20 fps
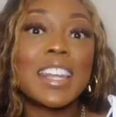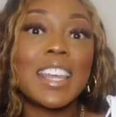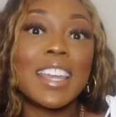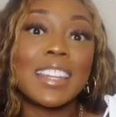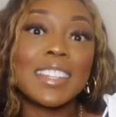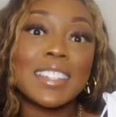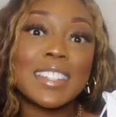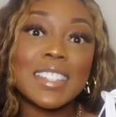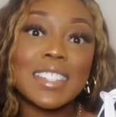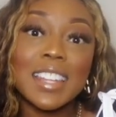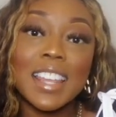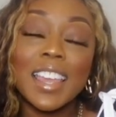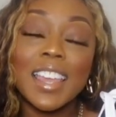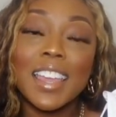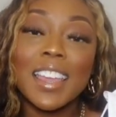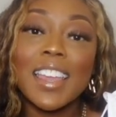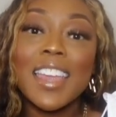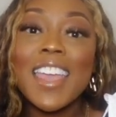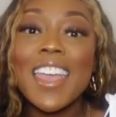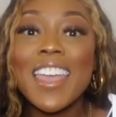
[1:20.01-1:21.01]
in
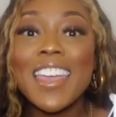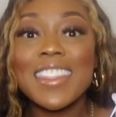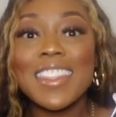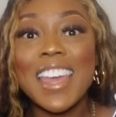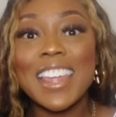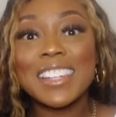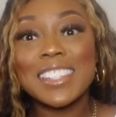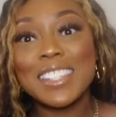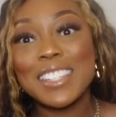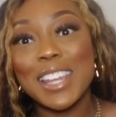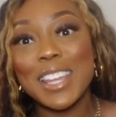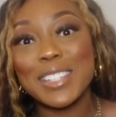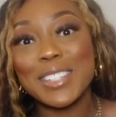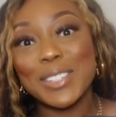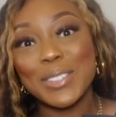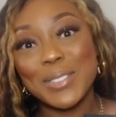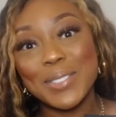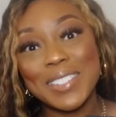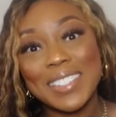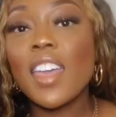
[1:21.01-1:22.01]
seeing, then stay
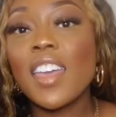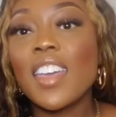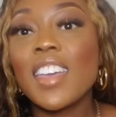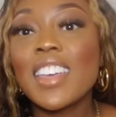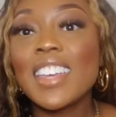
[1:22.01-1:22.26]
tuned.